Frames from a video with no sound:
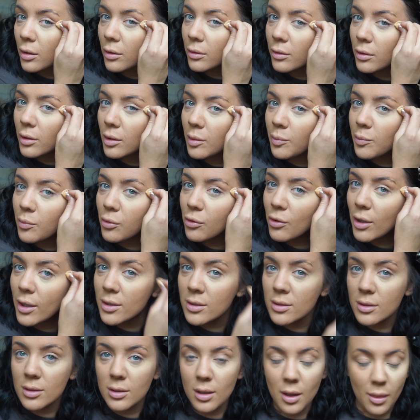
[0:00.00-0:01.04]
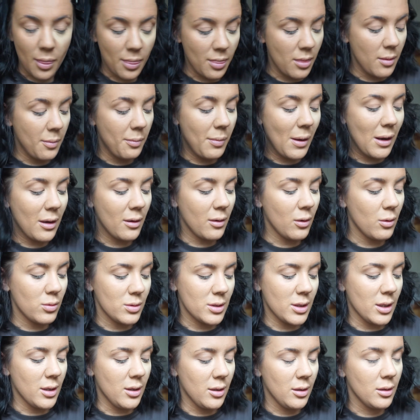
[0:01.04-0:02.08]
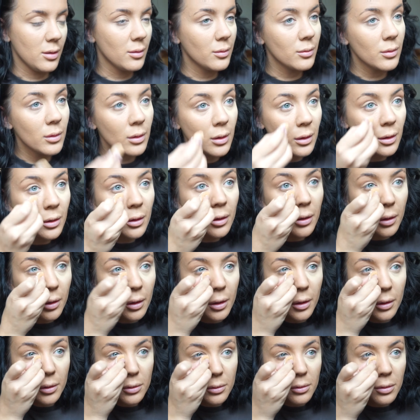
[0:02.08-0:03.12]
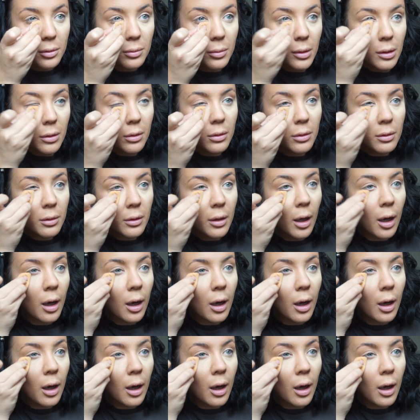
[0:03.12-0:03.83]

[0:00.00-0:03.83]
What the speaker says: So just press the powder into my under